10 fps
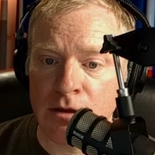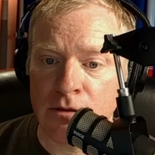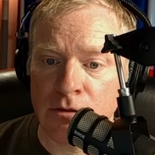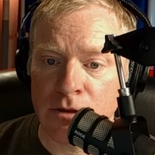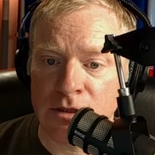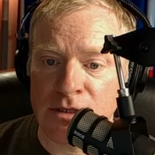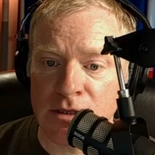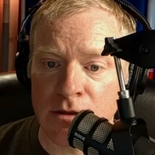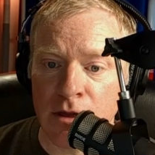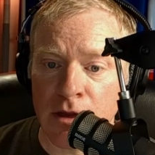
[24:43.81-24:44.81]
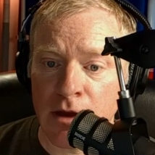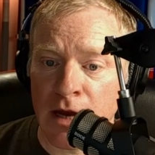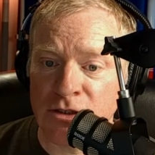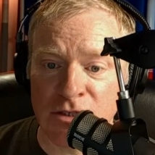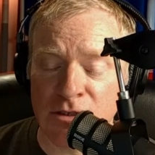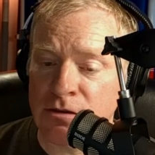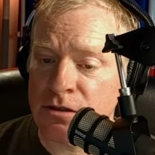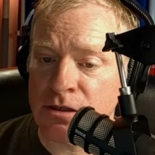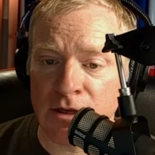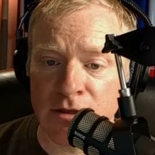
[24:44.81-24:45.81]
You can see that I just
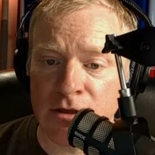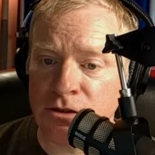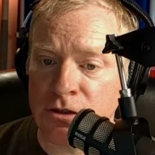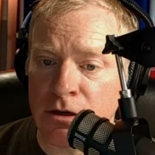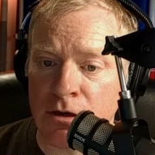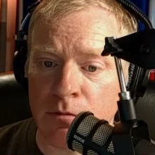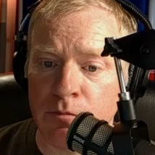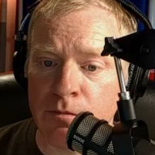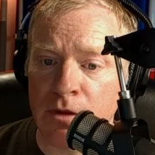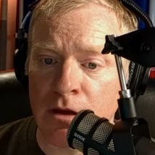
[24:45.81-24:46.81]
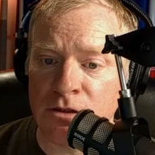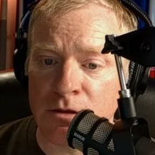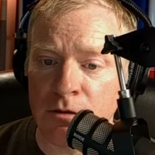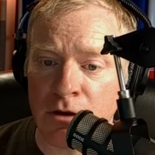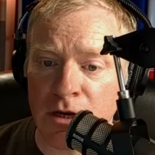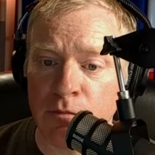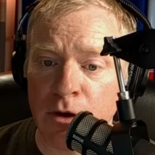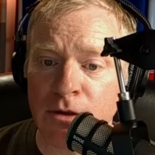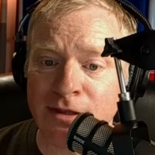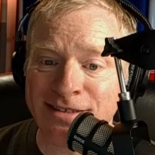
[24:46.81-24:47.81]
selected a generic
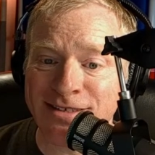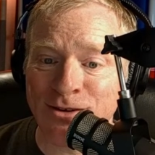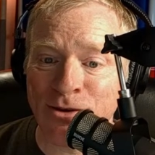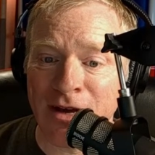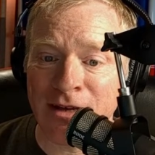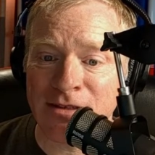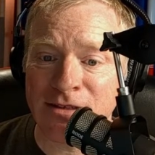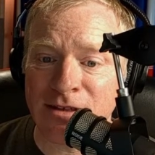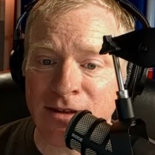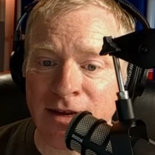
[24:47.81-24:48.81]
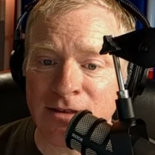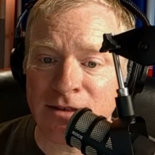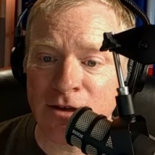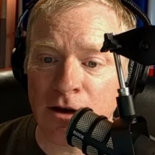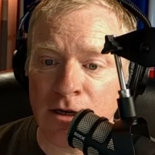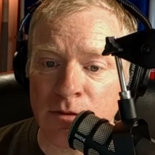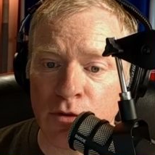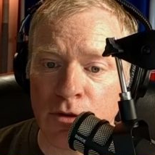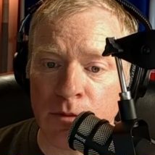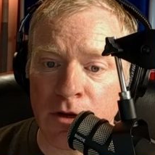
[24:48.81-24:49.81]
component, so it selected
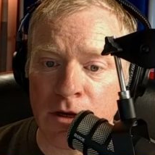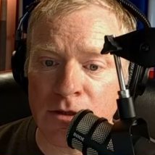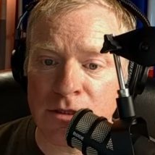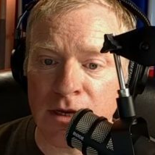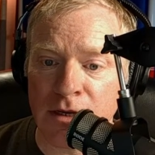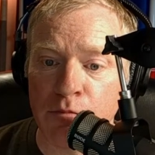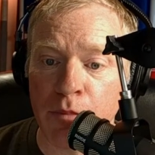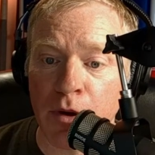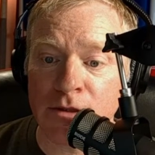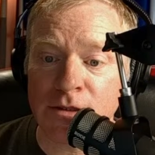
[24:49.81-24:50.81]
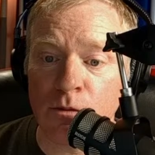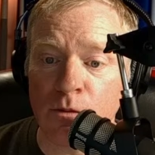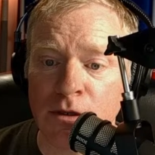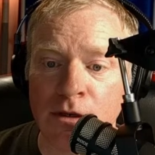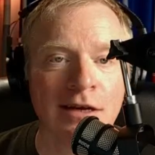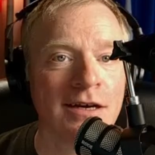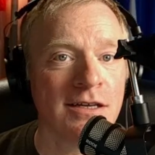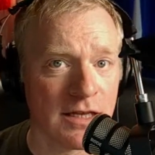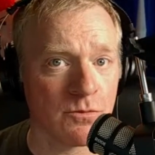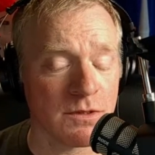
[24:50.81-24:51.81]
cardboard. I'm going to select balsa wood, because
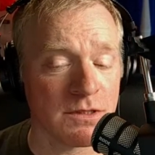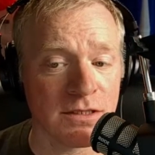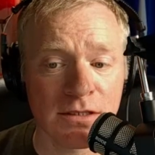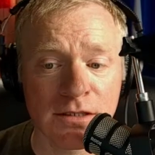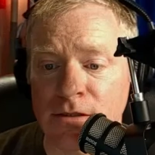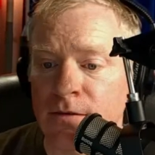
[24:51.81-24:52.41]
that's what this is.